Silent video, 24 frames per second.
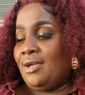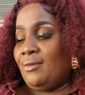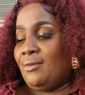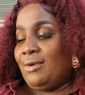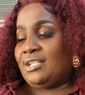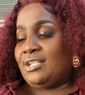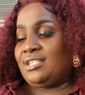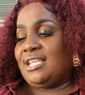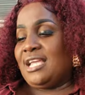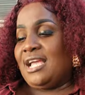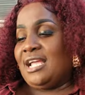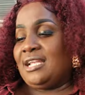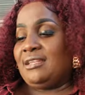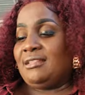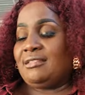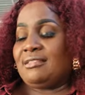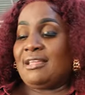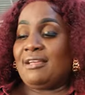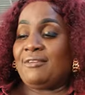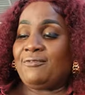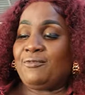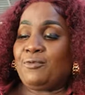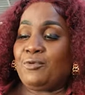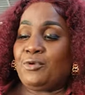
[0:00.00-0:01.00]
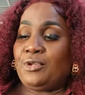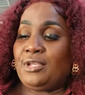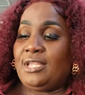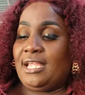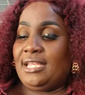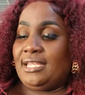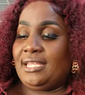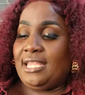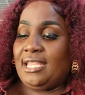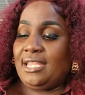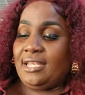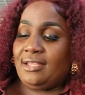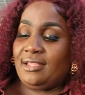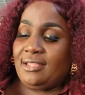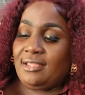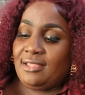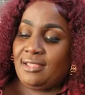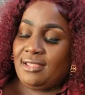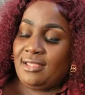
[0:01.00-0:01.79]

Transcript: Watch out, this phone here dead.